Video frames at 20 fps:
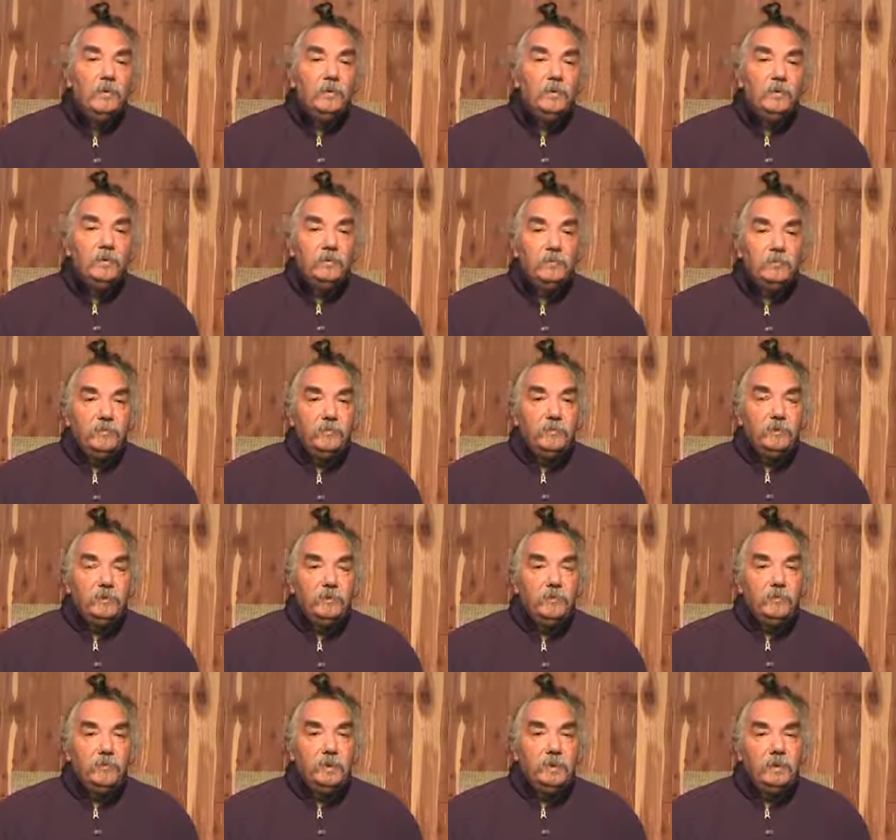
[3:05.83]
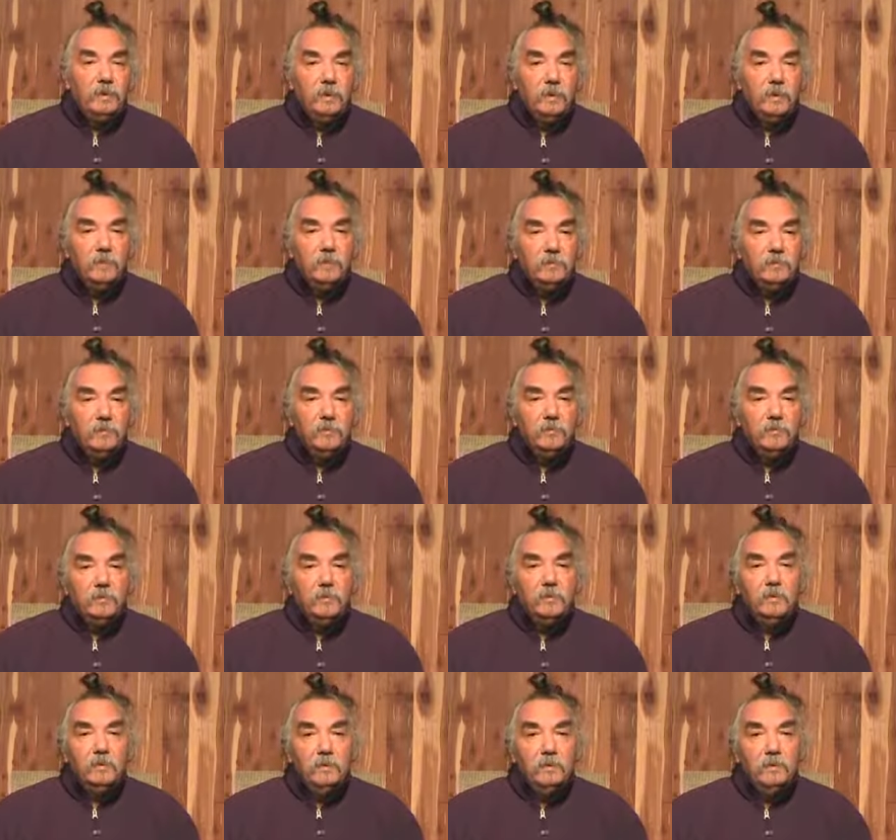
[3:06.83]
That's very direct and that has to do
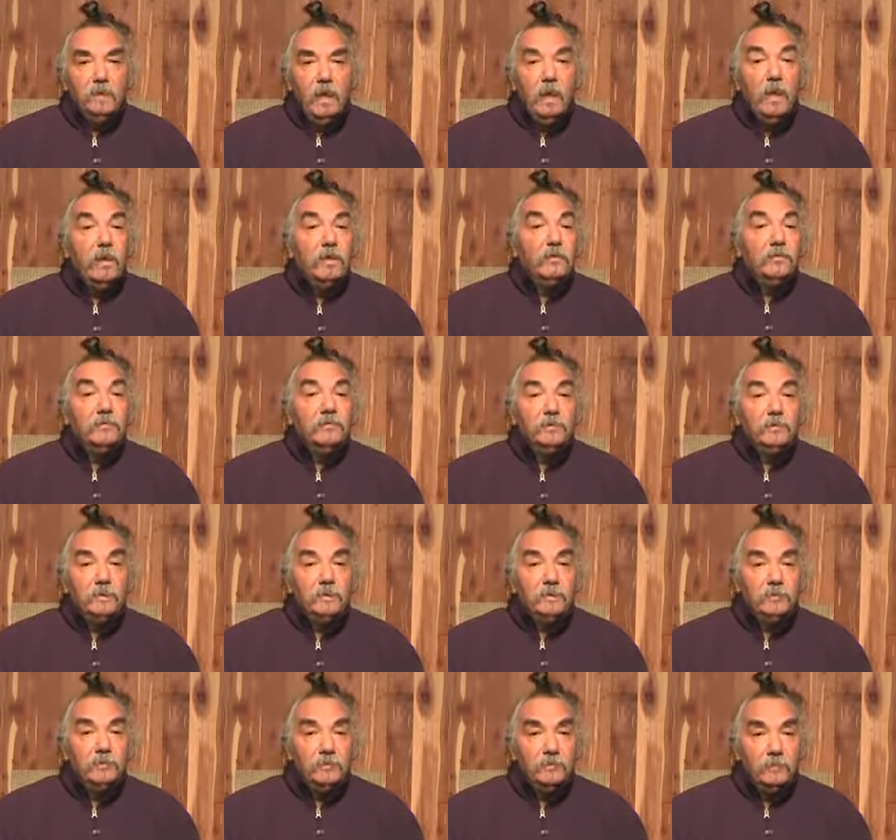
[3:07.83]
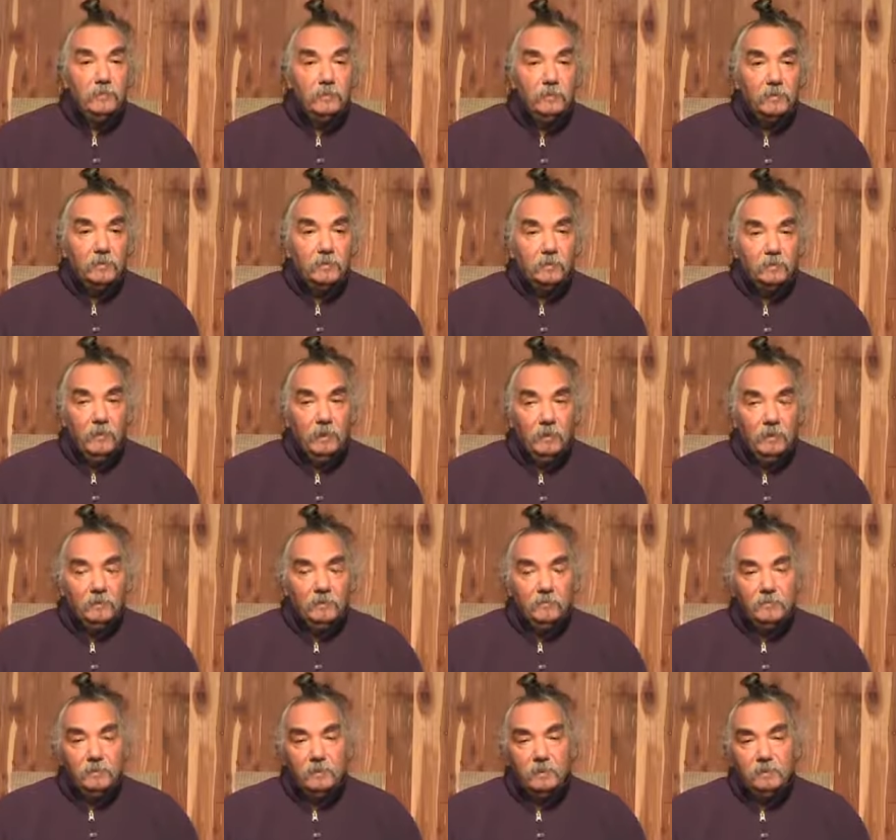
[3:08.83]
with the highest results, if you want to call them
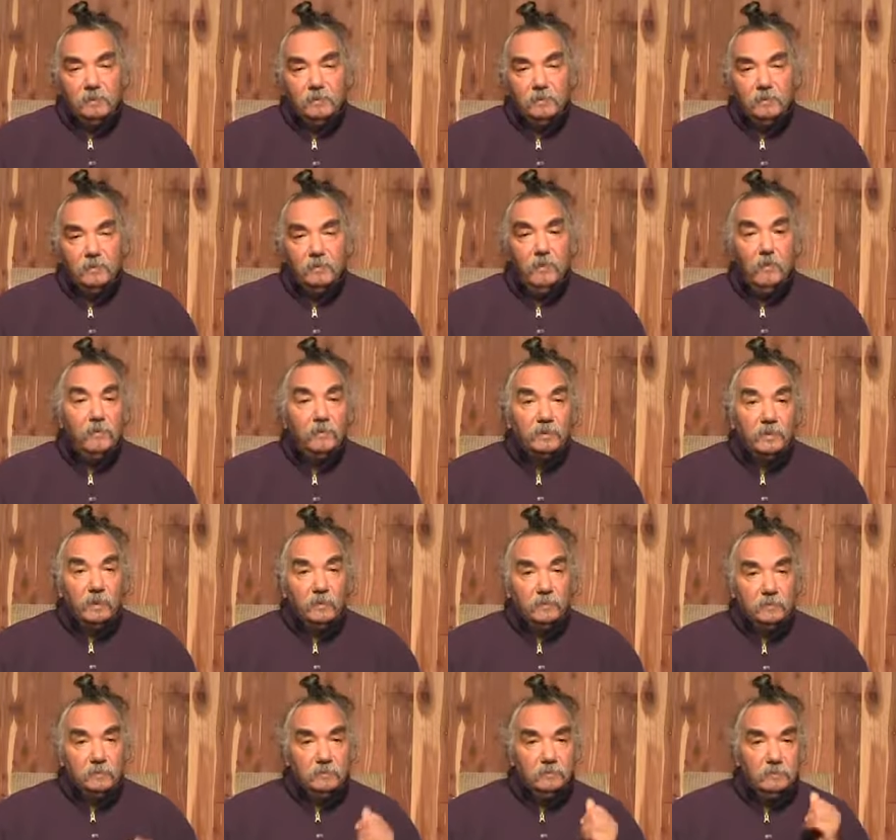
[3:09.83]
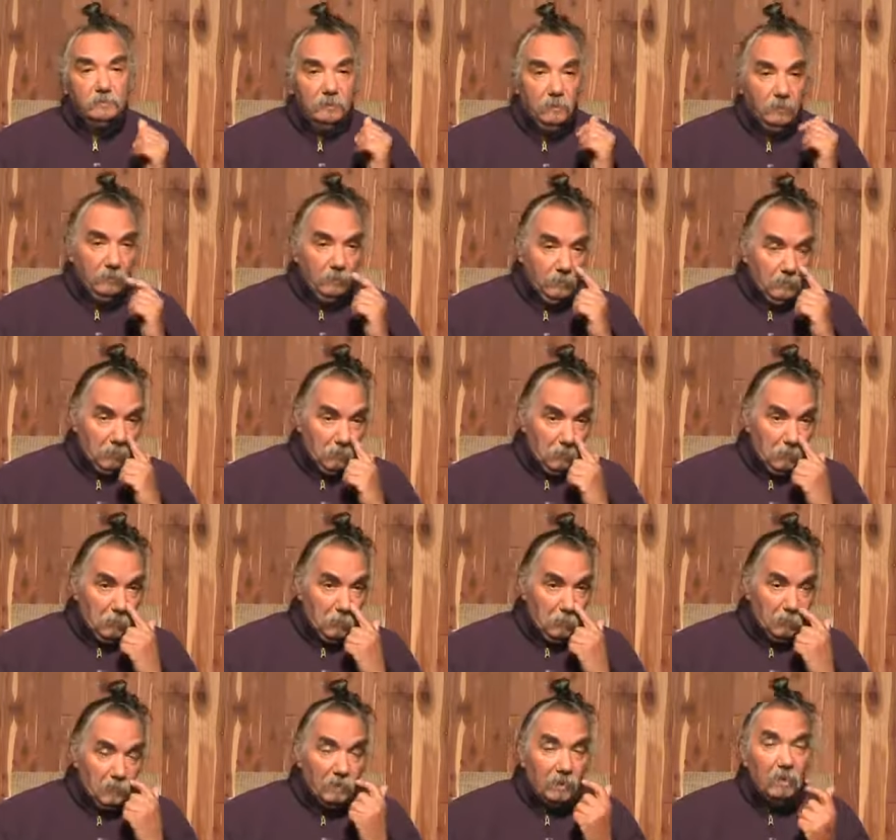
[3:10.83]
highest results, but no result.
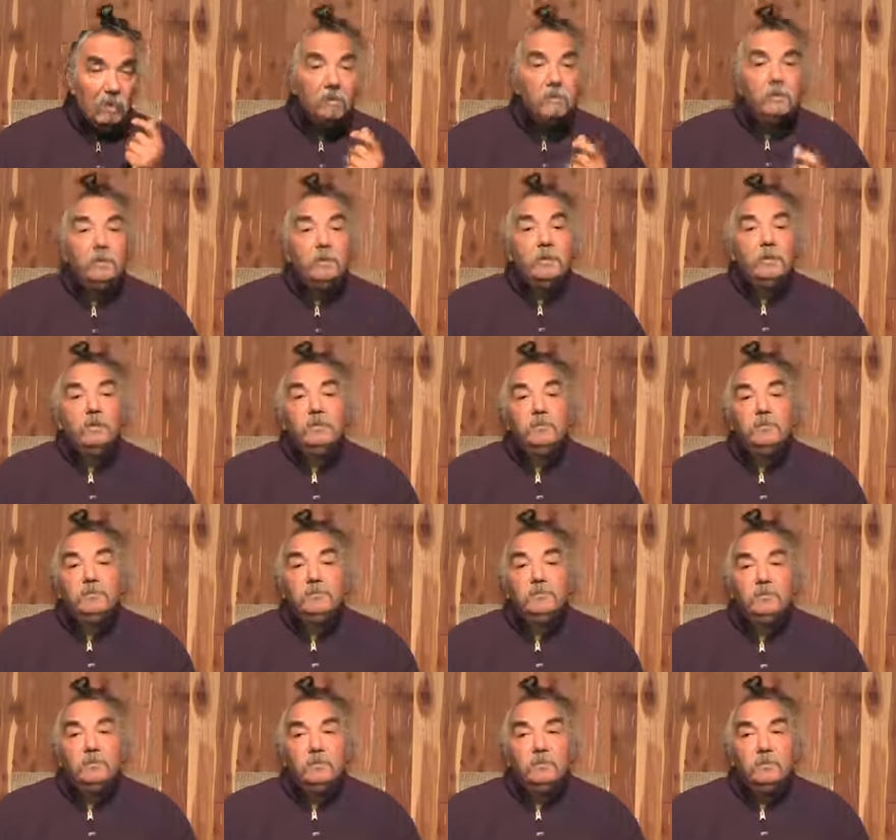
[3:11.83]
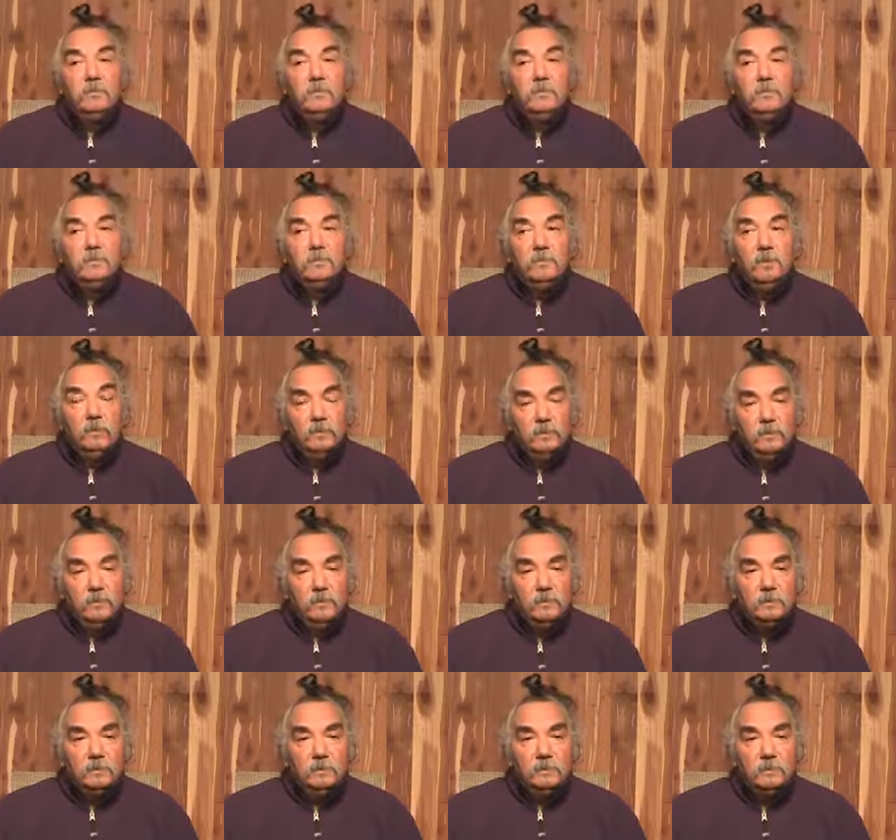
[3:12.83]
The ultimate no
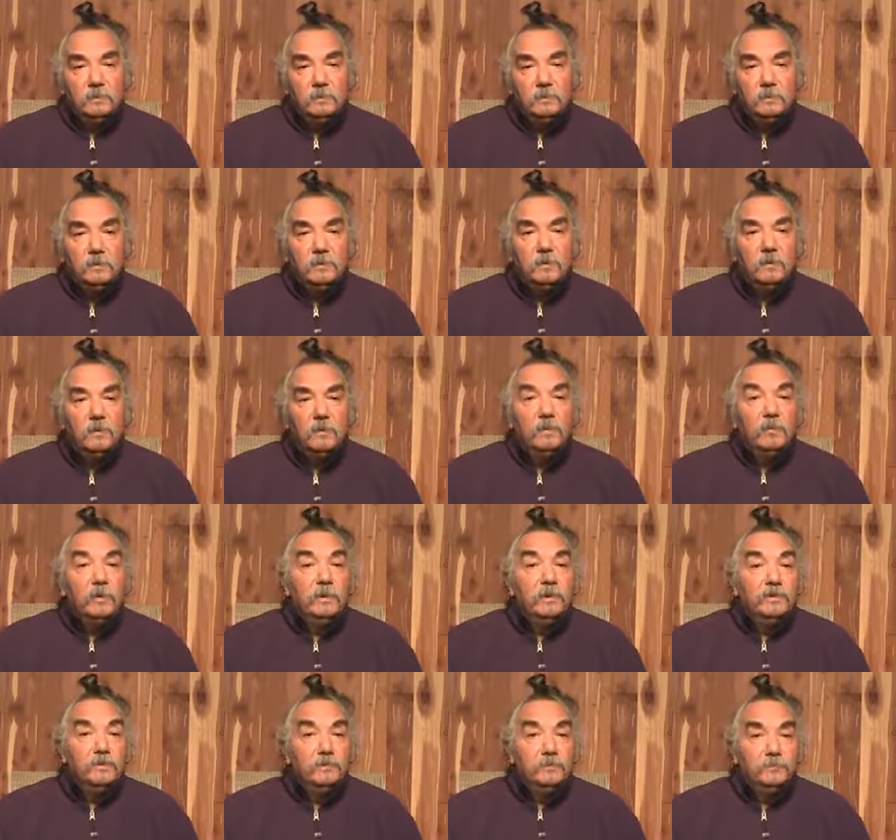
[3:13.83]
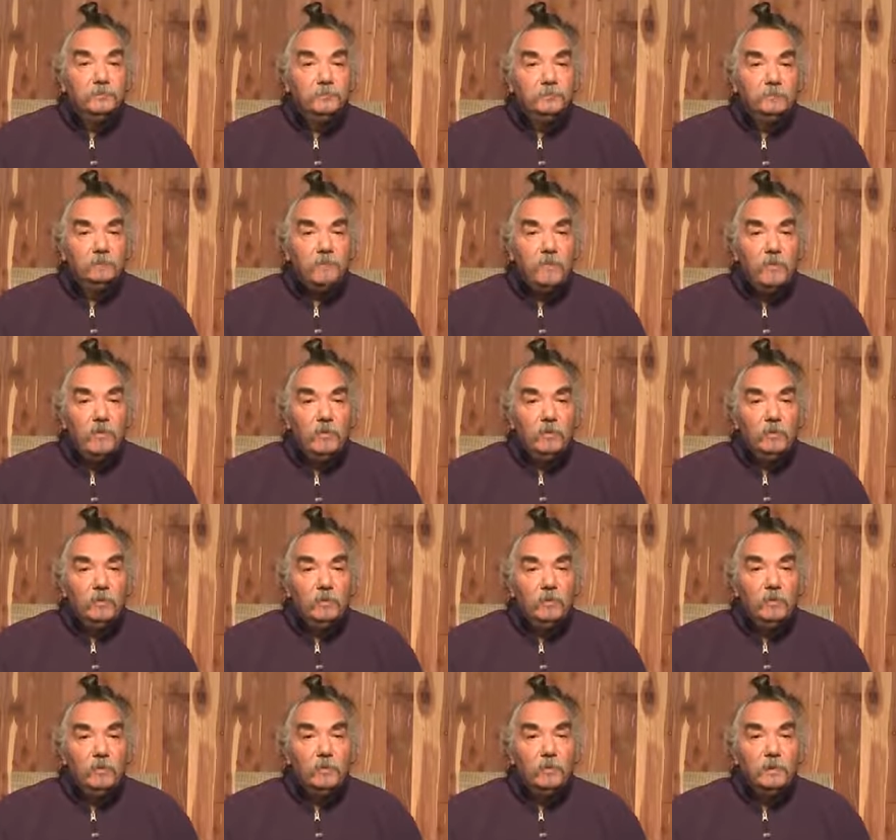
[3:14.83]
result. Liberation,
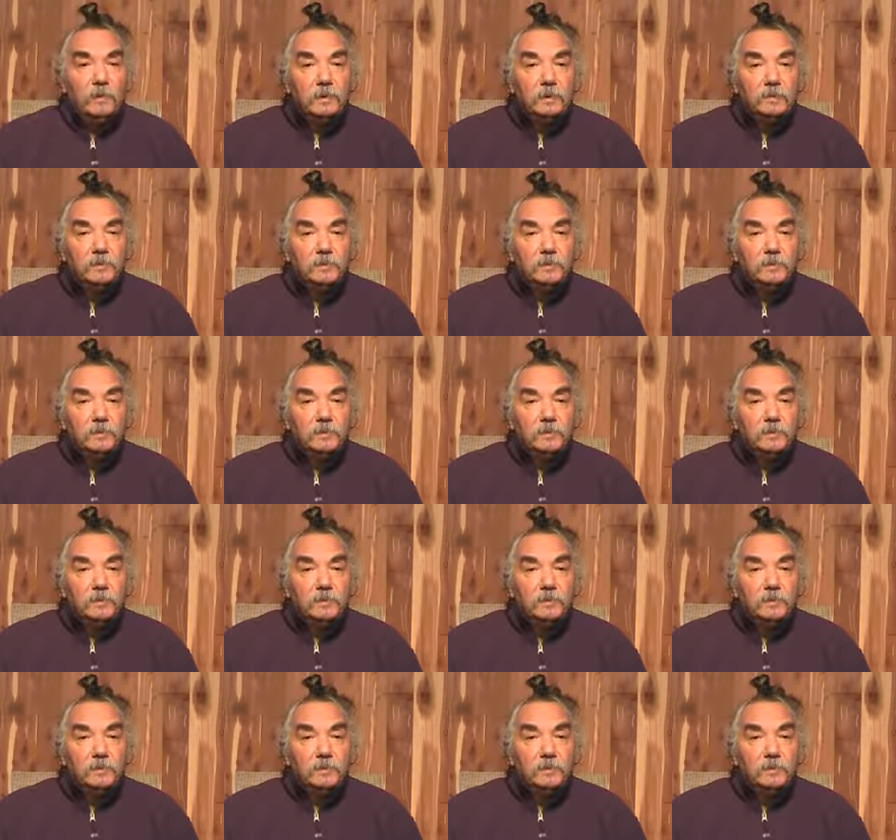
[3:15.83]
freedom already.